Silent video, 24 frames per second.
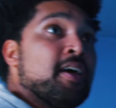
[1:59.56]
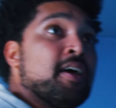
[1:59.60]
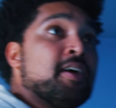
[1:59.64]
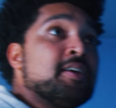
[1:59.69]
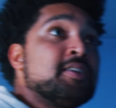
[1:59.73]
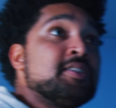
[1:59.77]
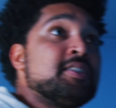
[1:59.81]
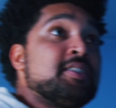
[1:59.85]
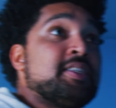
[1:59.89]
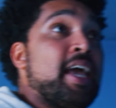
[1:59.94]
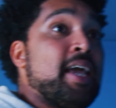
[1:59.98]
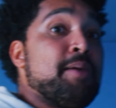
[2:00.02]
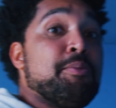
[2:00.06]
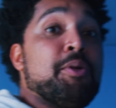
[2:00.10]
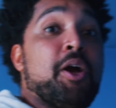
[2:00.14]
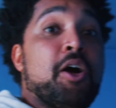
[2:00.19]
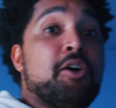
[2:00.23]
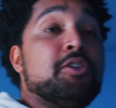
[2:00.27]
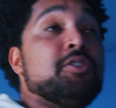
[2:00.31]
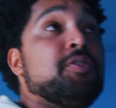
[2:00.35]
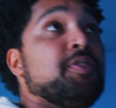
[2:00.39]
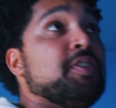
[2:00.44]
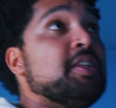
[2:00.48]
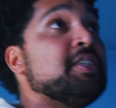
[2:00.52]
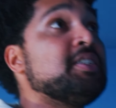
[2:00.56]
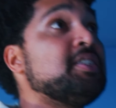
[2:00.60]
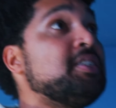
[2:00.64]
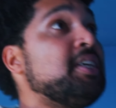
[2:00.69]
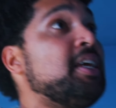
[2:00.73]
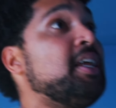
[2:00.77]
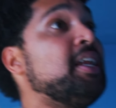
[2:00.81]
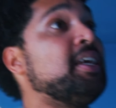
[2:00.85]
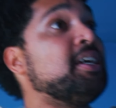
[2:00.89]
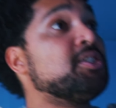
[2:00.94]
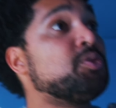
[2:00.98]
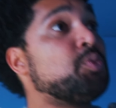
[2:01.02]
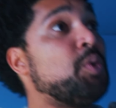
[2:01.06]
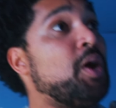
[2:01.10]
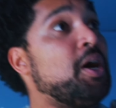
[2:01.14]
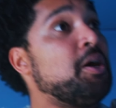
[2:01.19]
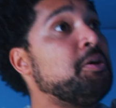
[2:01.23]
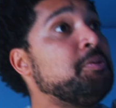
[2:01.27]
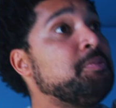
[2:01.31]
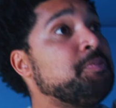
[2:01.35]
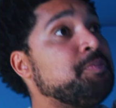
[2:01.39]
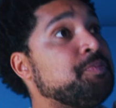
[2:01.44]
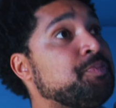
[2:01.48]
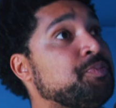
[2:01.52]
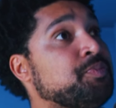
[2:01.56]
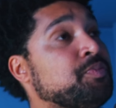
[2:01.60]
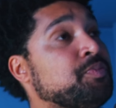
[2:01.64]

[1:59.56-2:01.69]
Same goes for the ceiling as well.